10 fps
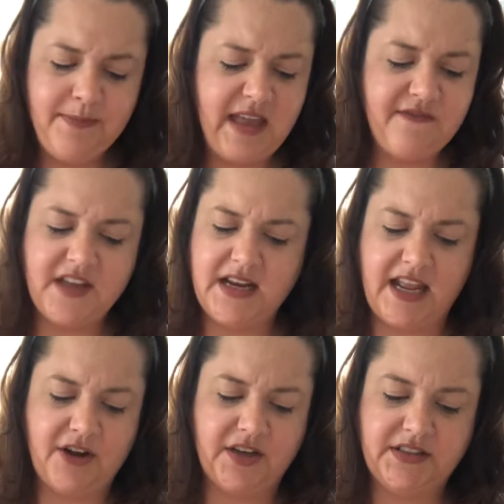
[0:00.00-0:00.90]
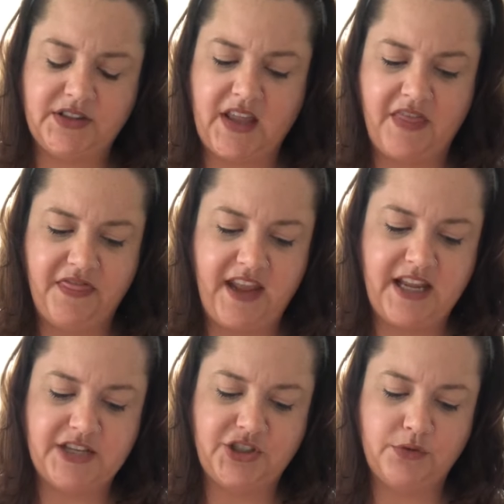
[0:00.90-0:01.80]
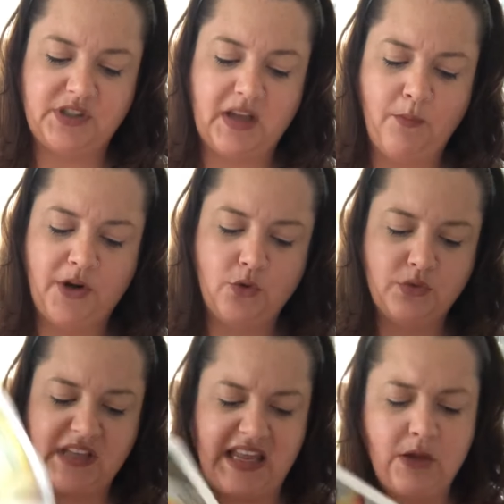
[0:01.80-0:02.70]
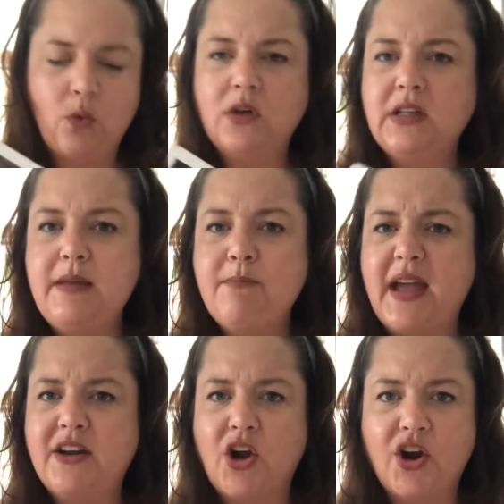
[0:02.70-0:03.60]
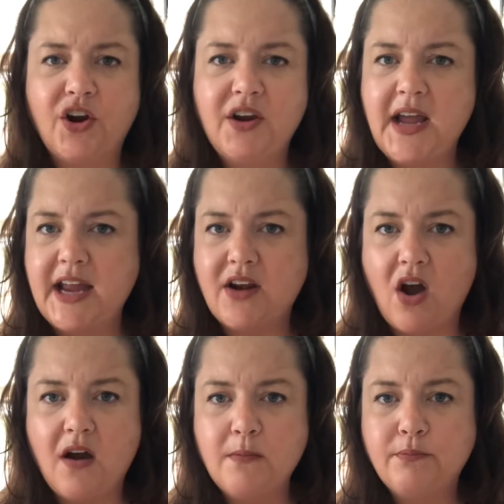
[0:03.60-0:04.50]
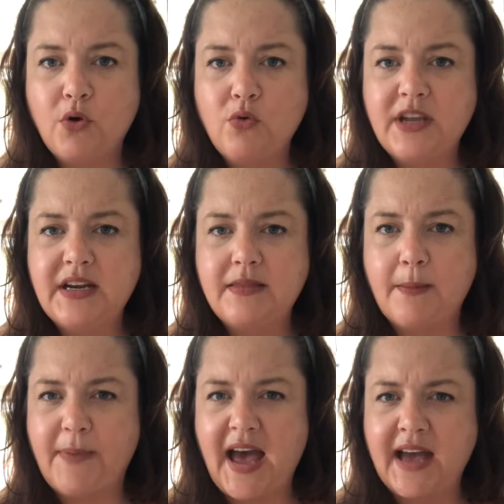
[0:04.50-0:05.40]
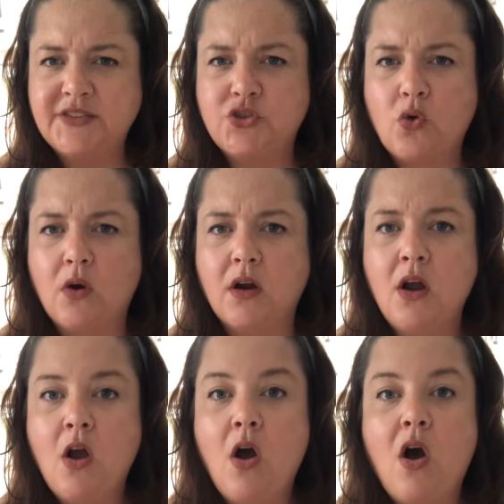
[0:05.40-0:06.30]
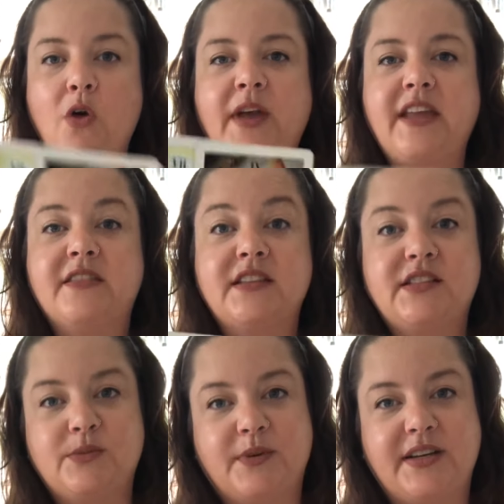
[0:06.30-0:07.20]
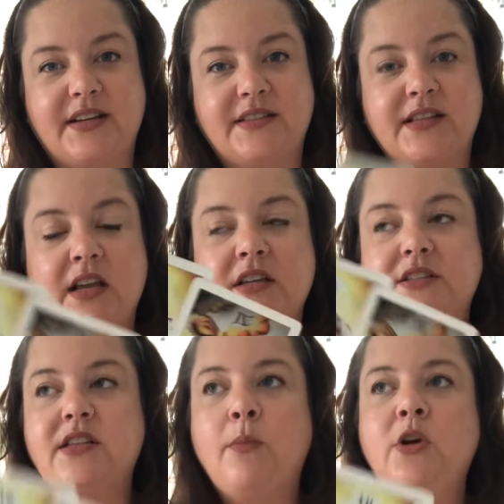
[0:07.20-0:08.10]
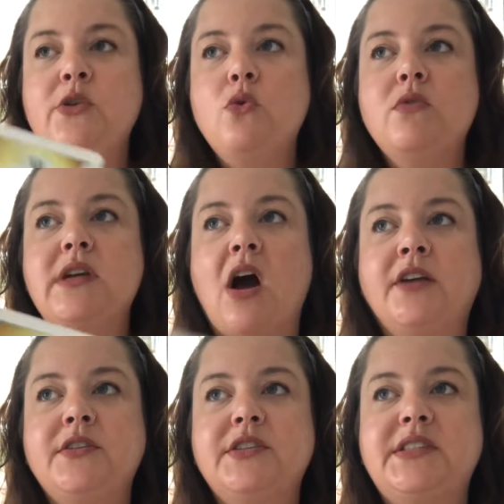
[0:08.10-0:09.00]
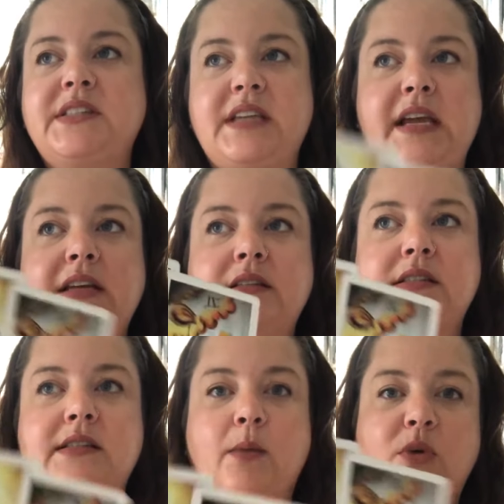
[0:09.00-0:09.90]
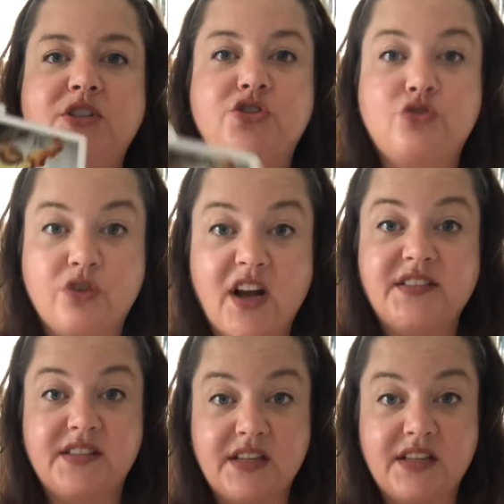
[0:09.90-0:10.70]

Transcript: even here and, and thinking to someone who's equally been hurt and heartbroken in the past or okay this is what it is someone who would understand someone's trust